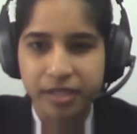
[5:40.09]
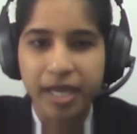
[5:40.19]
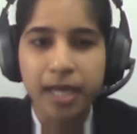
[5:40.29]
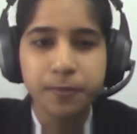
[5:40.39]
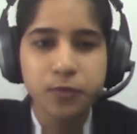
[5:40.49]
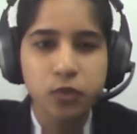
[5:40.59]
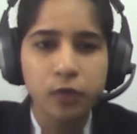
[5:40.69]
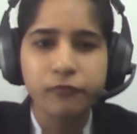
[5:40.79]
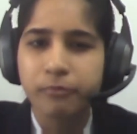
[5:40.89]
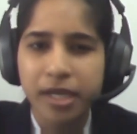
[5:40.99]
and helped
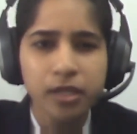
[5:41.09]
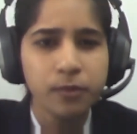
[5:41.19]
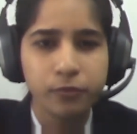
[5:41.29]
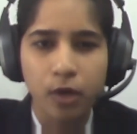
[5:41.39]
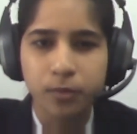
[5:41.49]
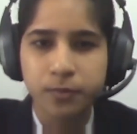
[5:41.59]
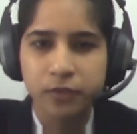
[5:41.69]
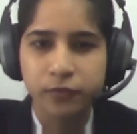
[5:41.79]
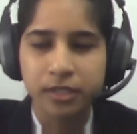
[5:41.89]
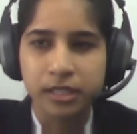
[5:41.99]
solve many problems
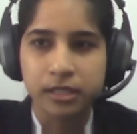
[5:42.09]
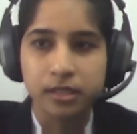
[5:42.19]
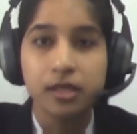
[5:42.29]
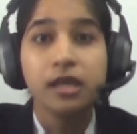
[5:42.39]
of the needy,